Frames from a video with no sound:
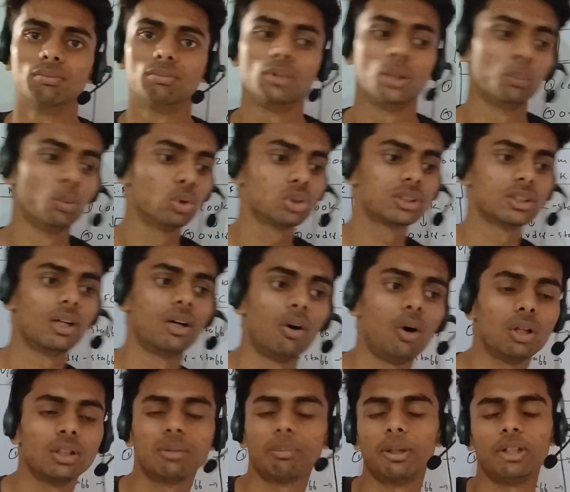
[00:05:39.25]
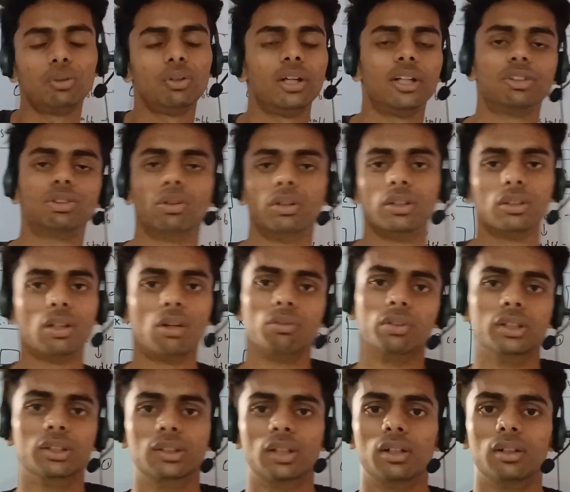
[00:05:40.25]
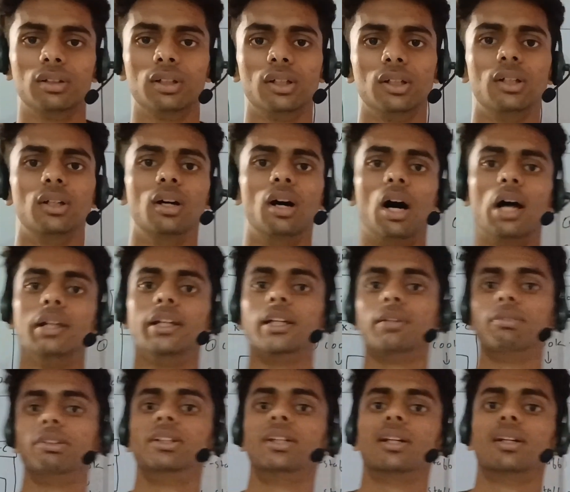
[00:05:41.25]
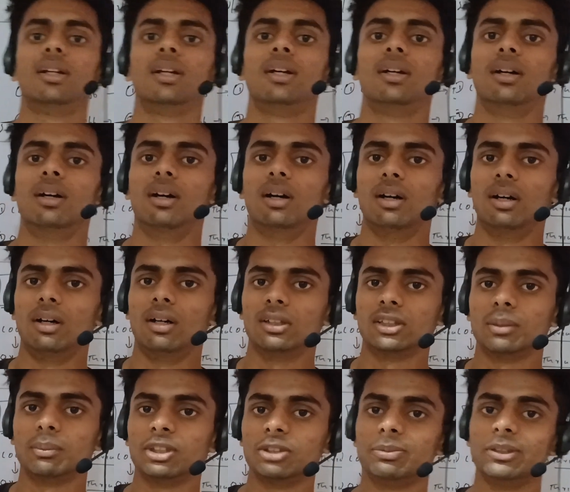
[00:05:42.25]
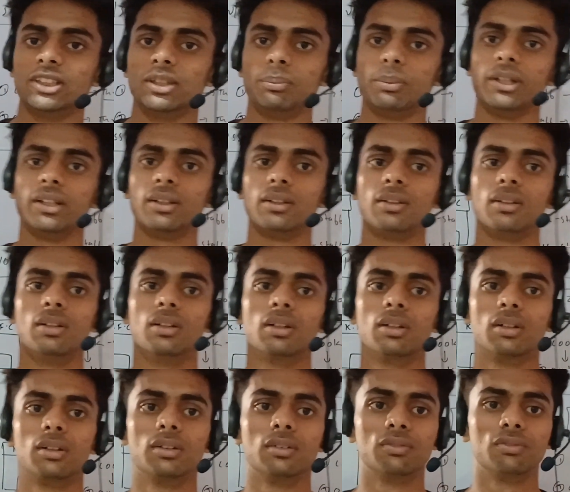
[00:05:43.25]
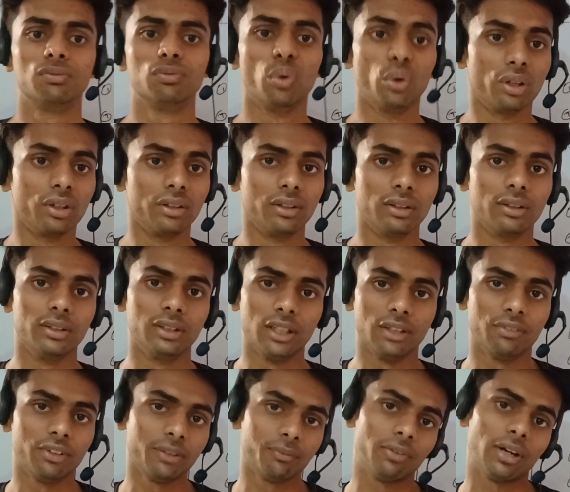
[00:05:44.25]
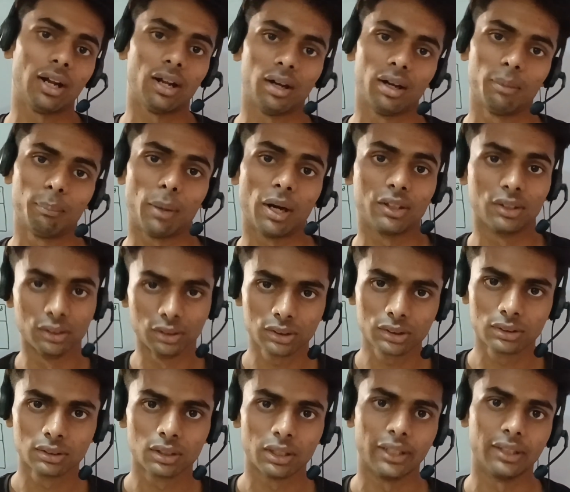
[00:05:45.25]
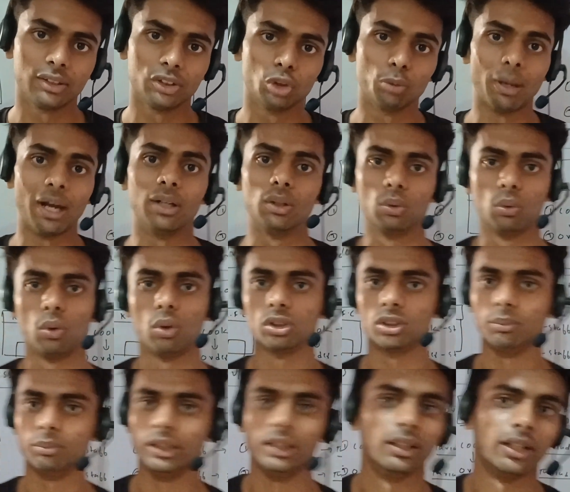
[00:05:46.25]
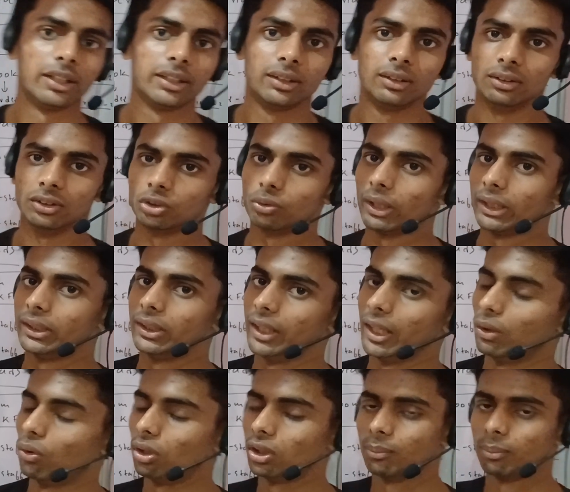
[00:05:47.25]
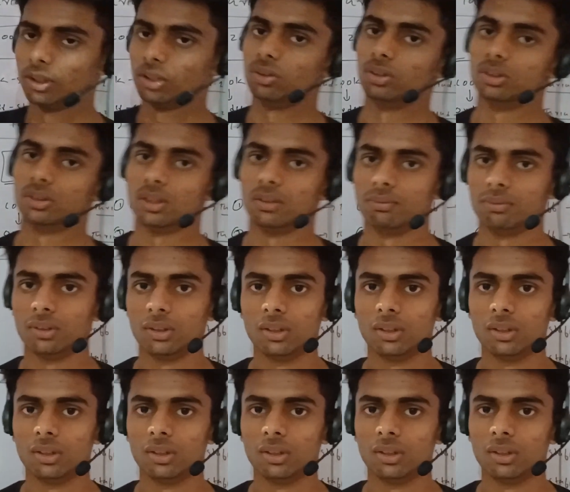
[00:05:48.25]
The both all the particular restaurant nowadays are linked with their some specific food delivery partners like Zomato or something like Swiggy and all the particular stuff.